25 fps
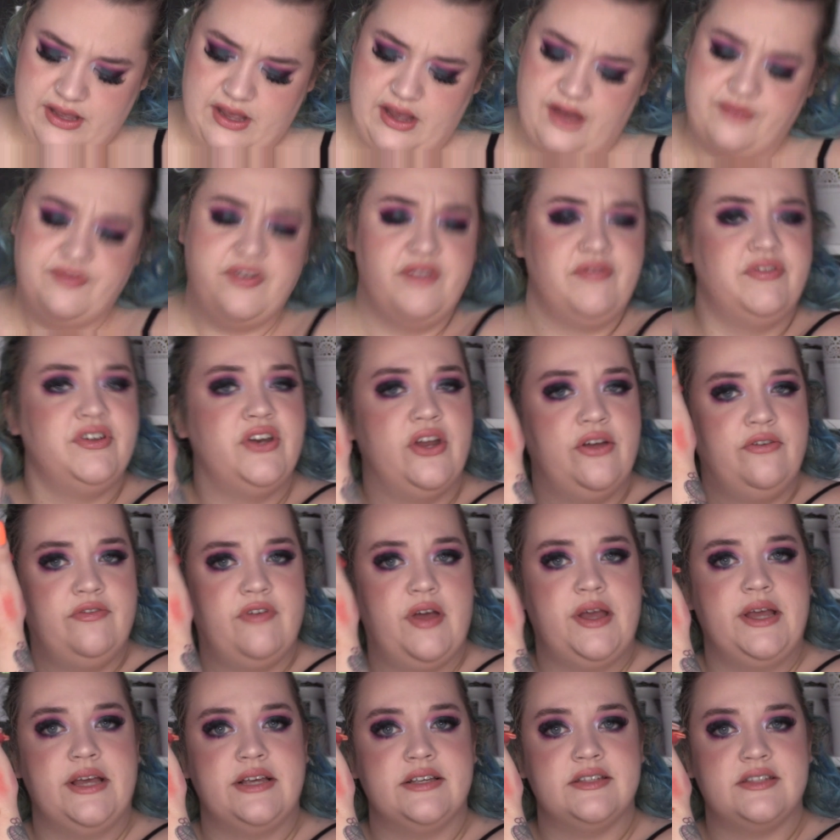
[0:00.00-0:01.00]
I've never
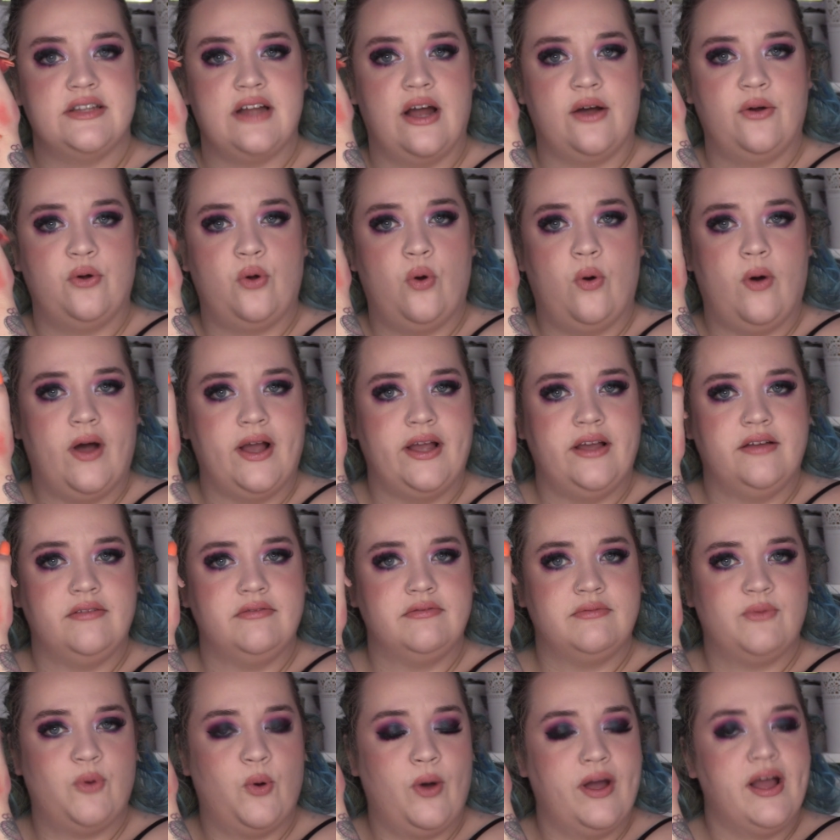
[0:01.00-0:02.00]
noticed how quite
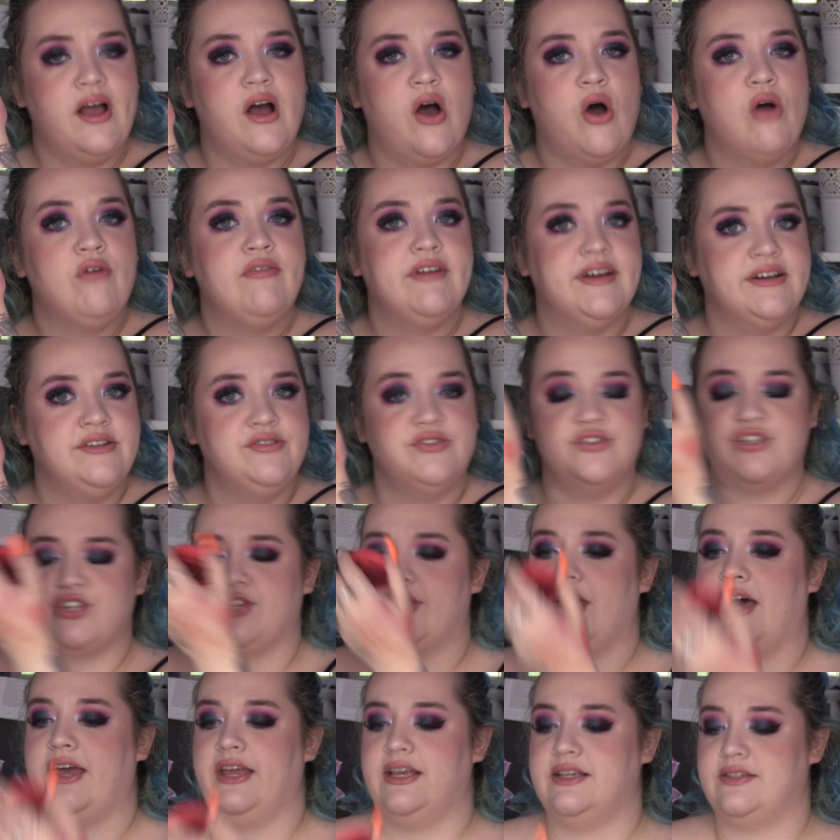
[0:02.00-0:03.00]
orange
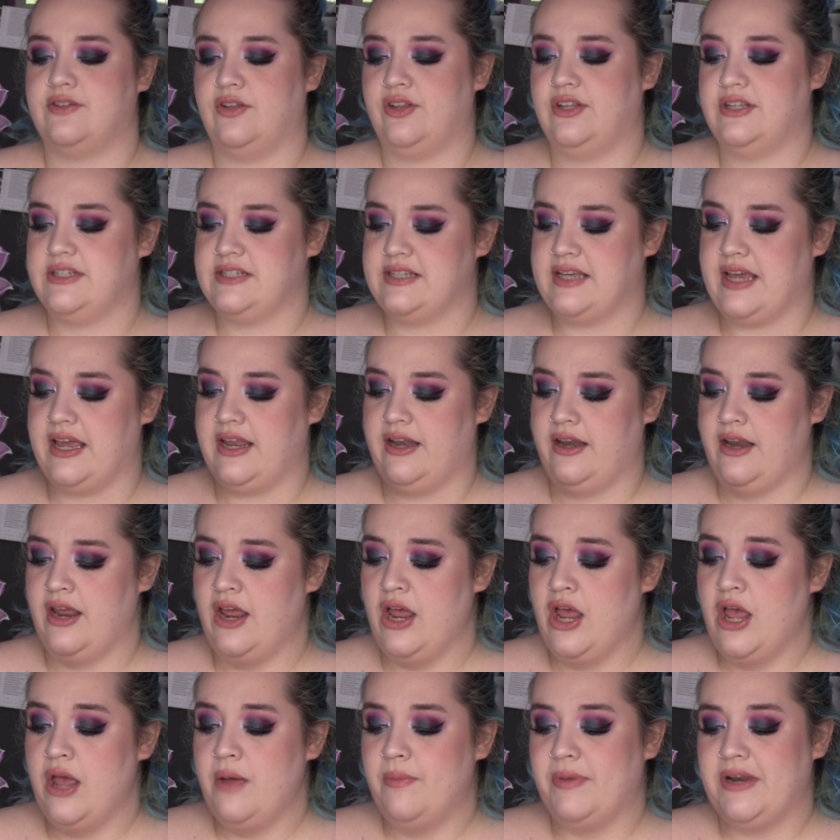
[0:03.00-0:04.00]
that is on the skin,
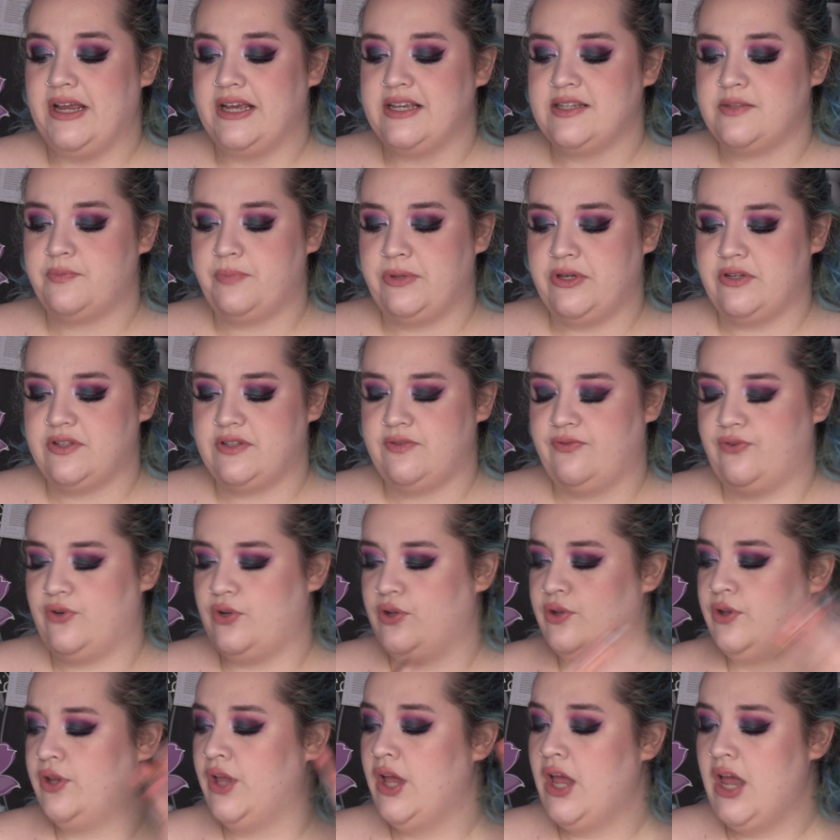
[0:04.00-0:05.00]
but it is
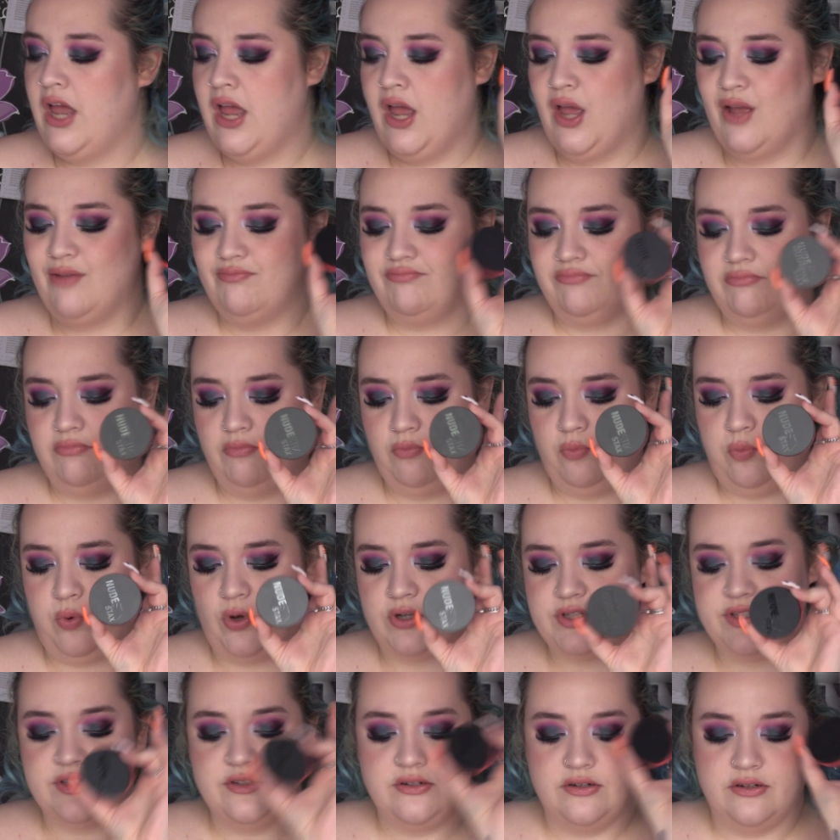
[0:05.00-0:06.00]
beautiful.
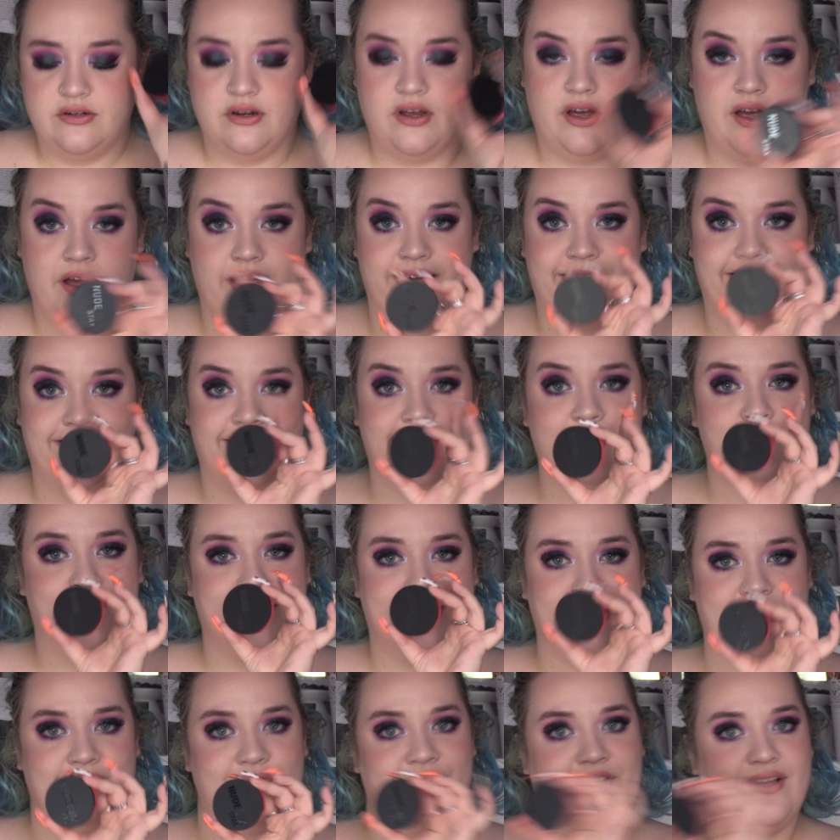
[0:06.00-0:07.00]
Wasn't a
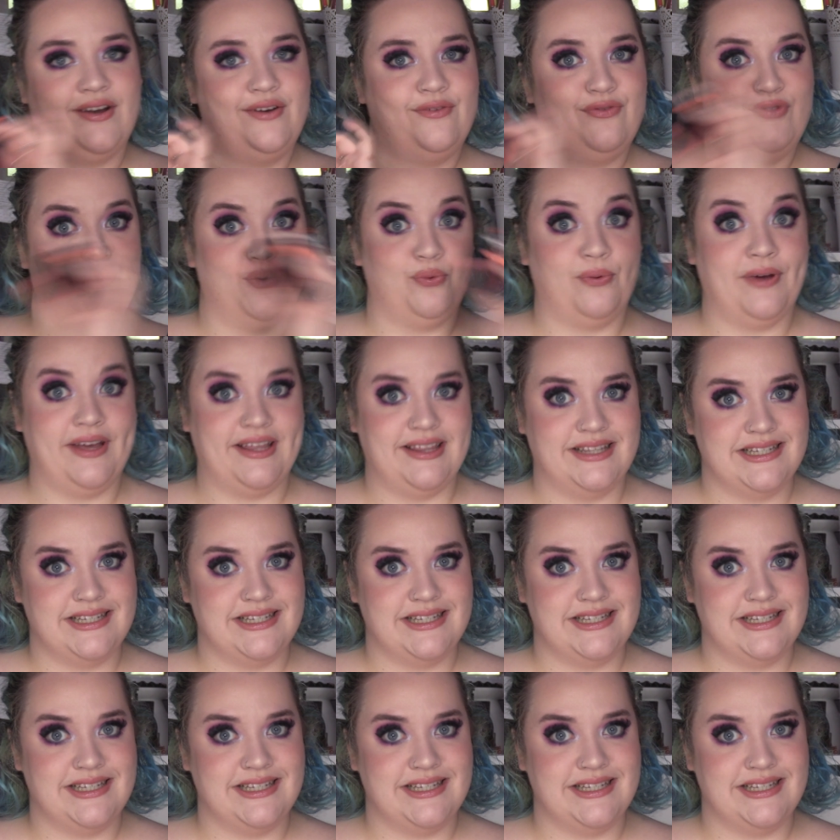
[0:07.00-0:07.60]
big fan of the way